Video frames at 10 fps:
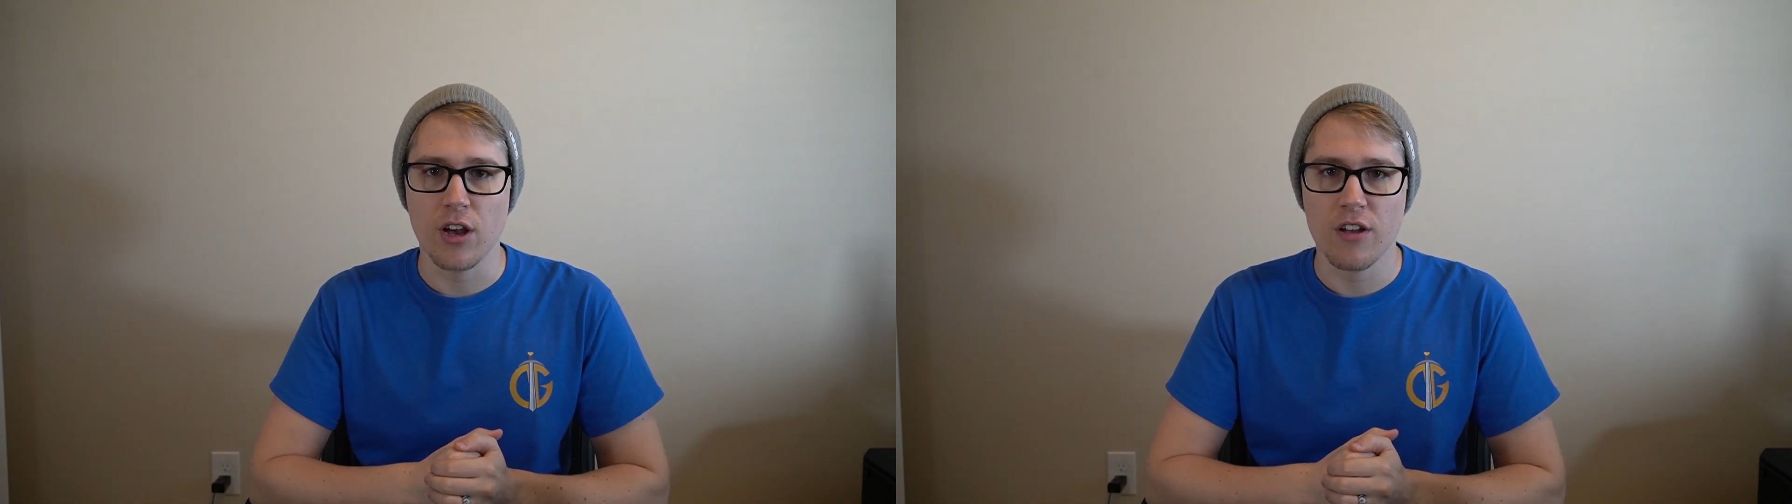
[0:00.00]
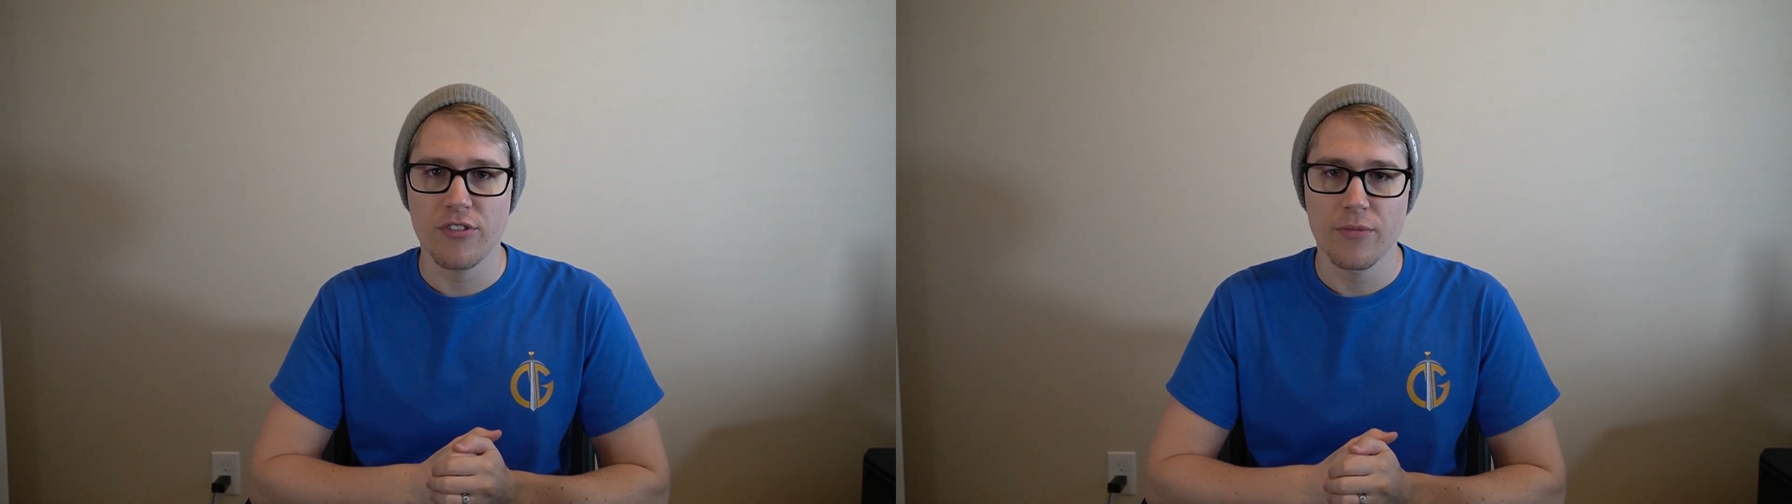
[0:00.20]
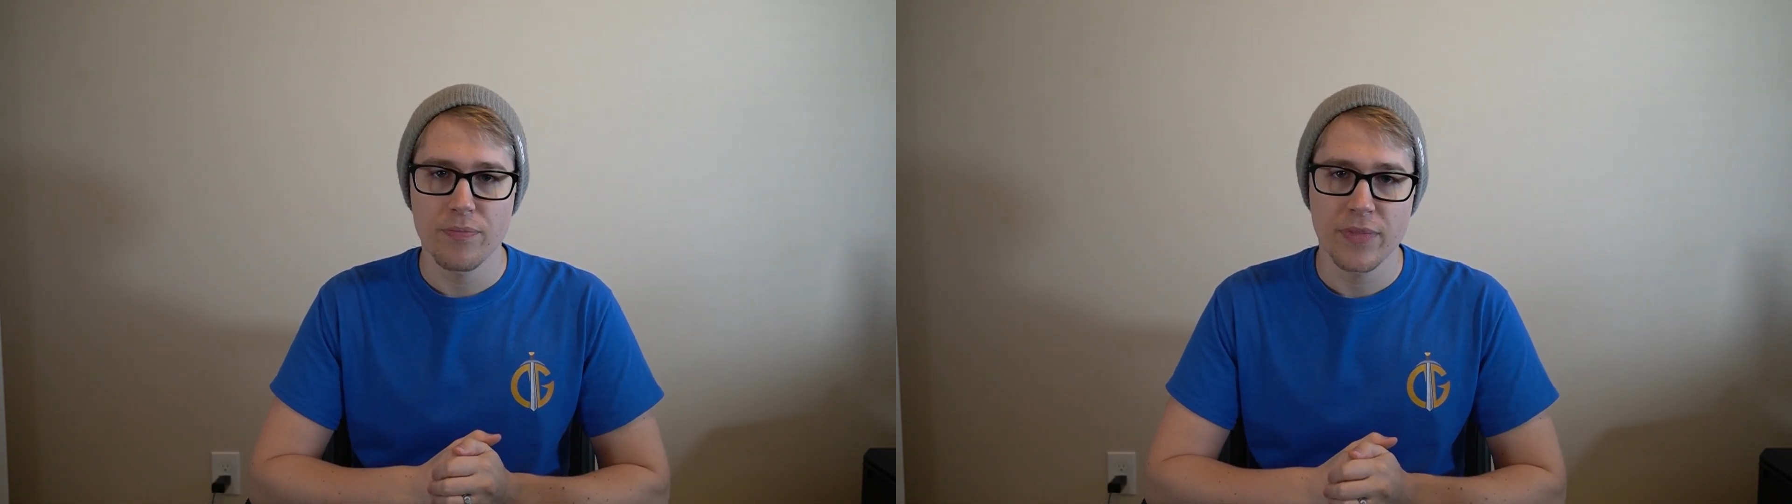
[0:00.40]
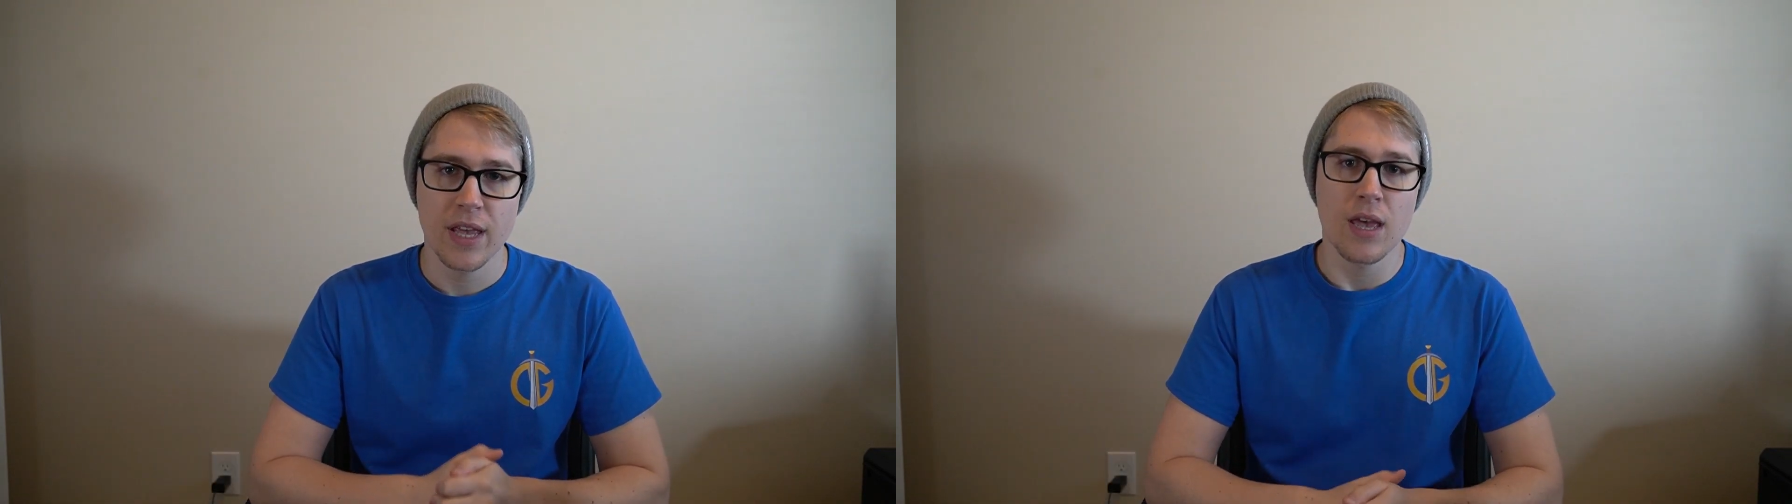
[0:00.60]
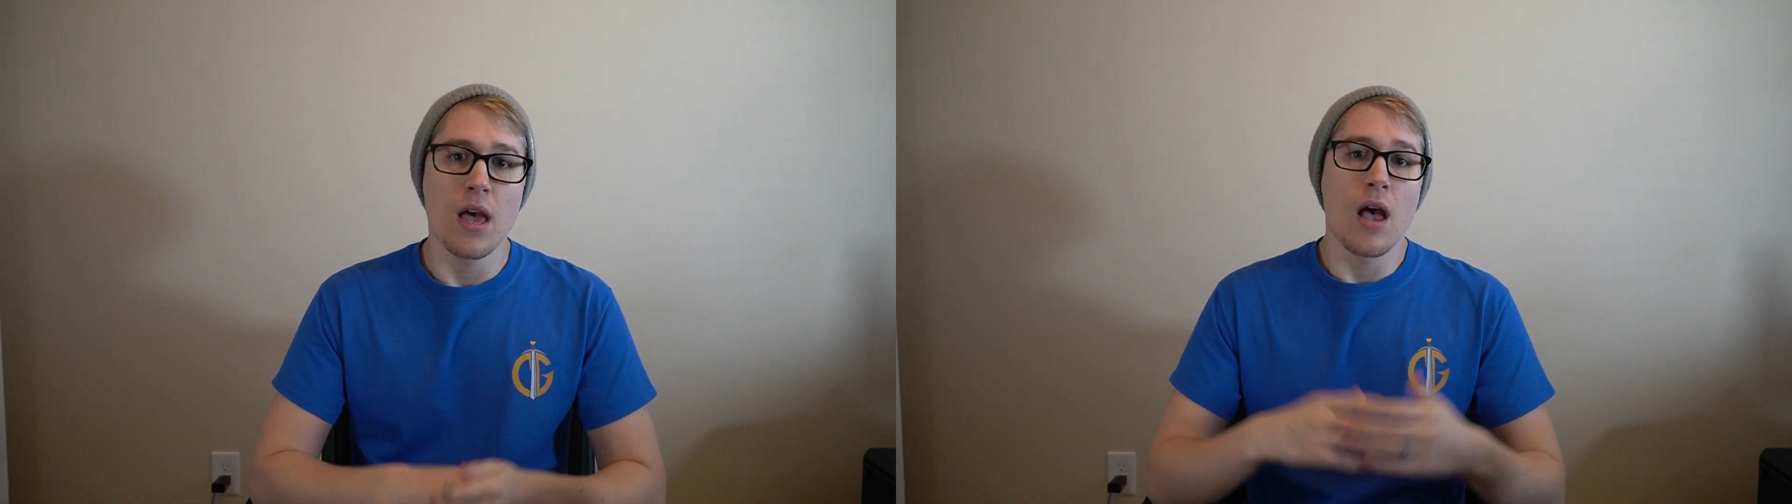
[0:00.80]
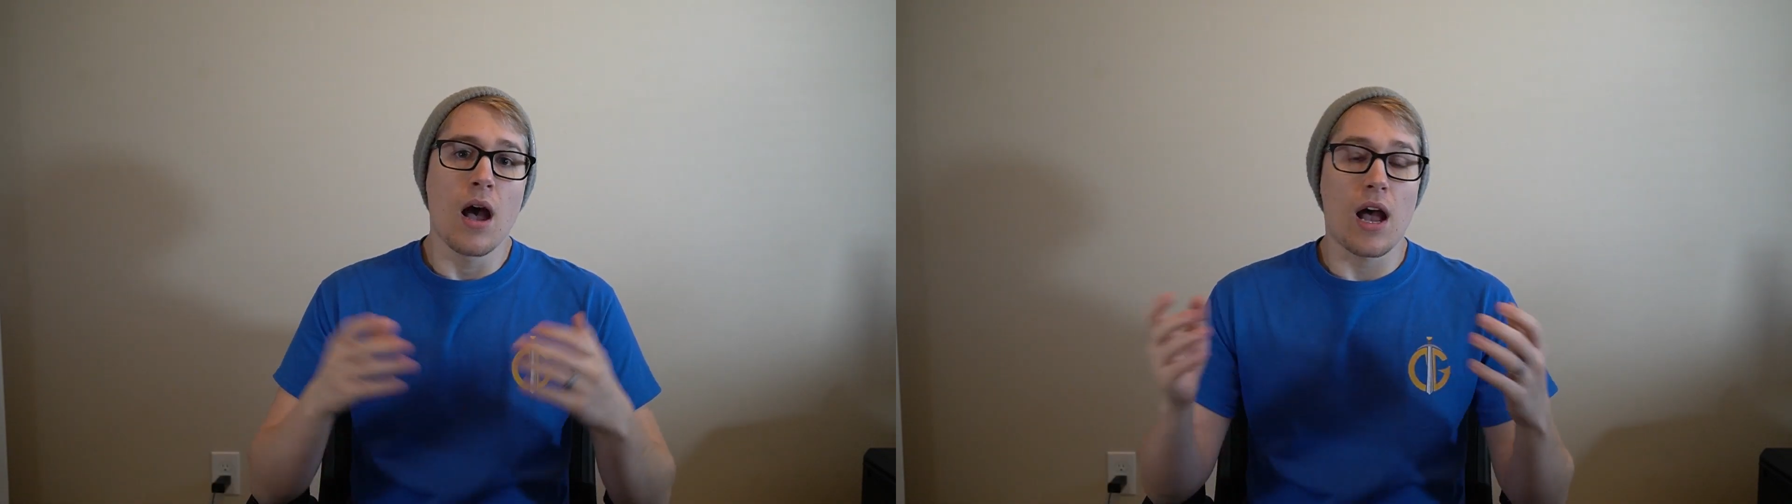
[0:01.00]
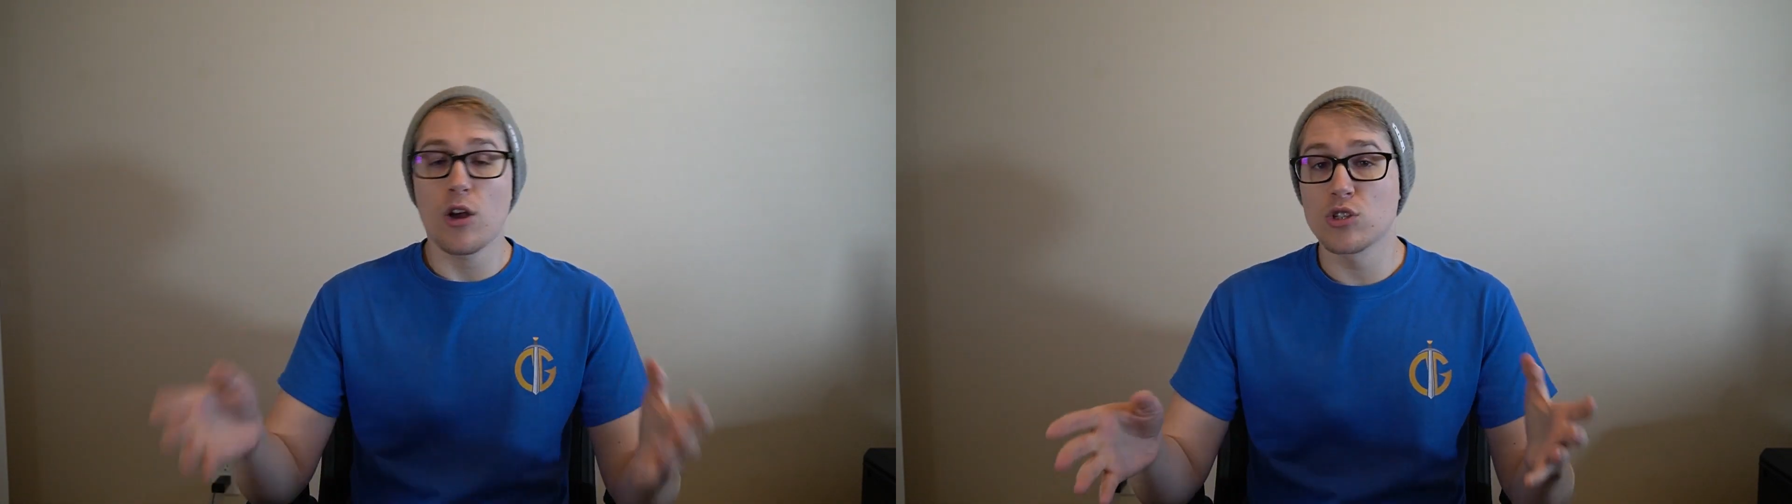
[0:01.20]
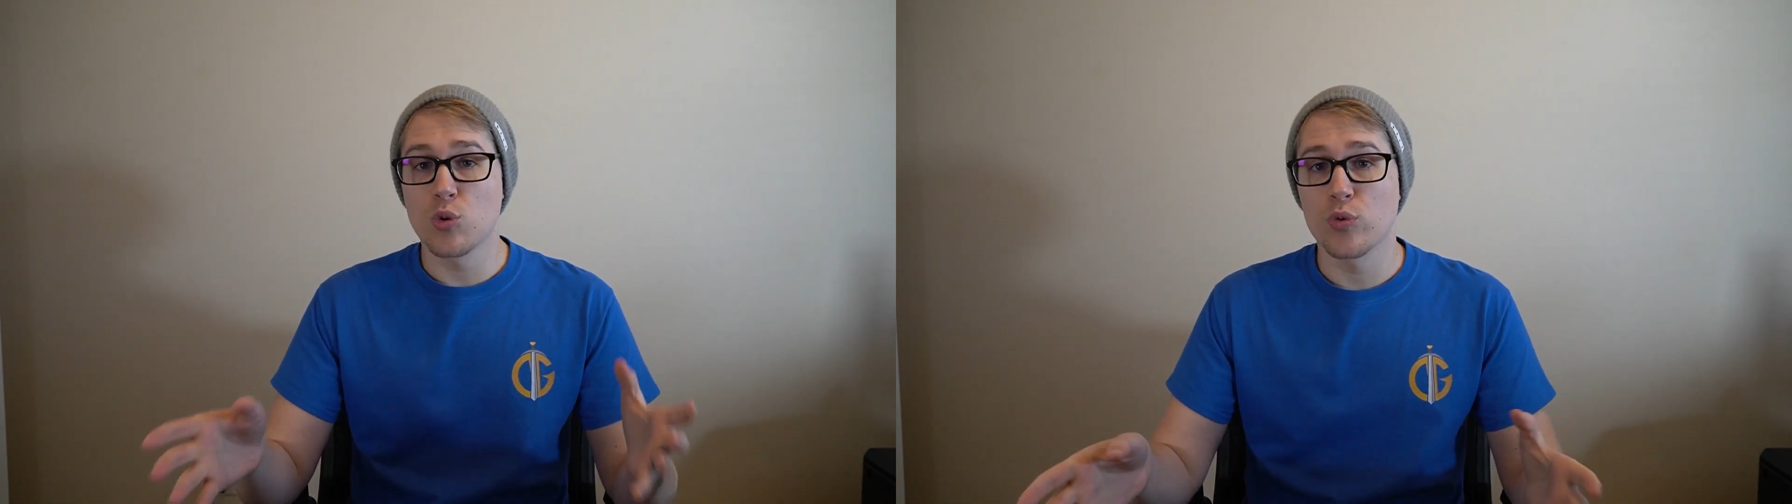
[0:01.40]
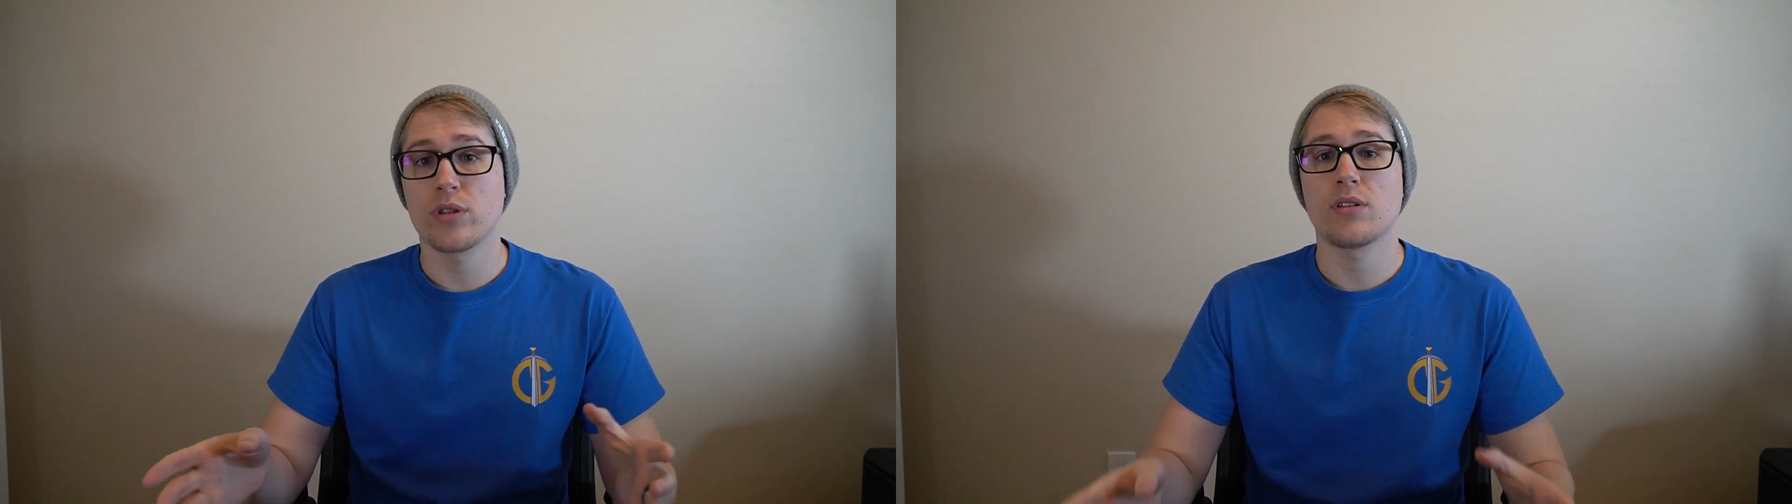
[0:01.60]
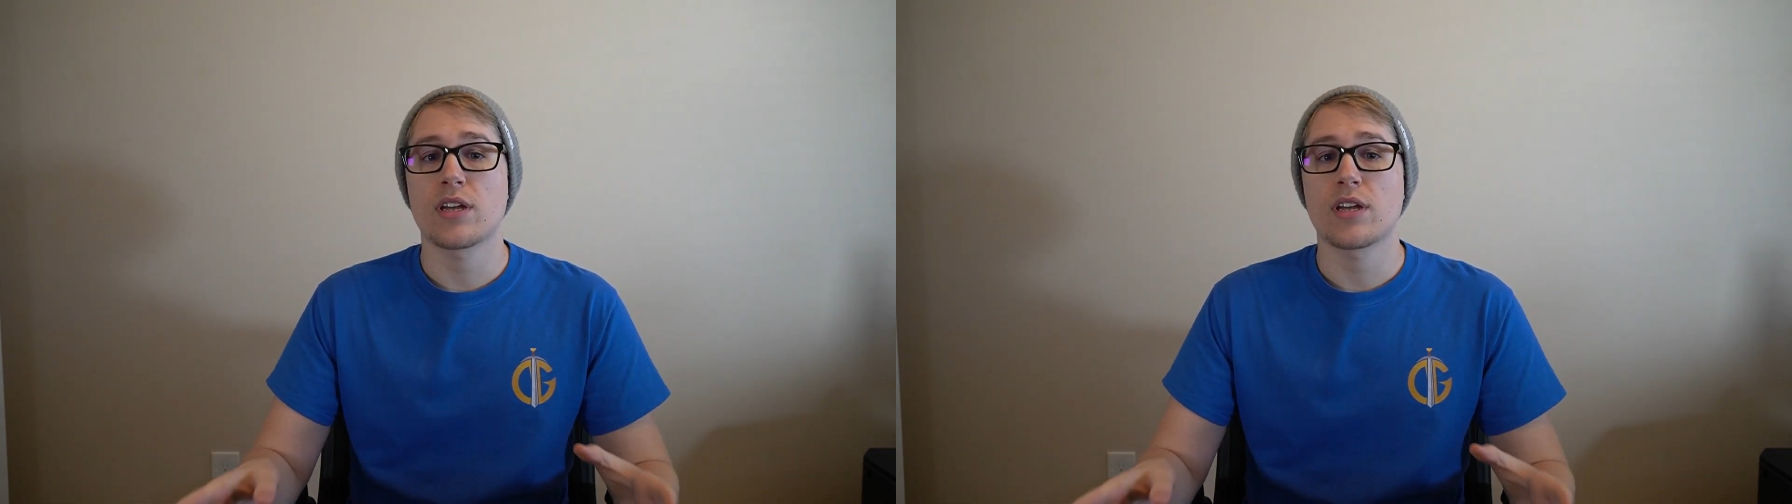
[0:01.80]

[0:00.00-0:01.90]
off. I also really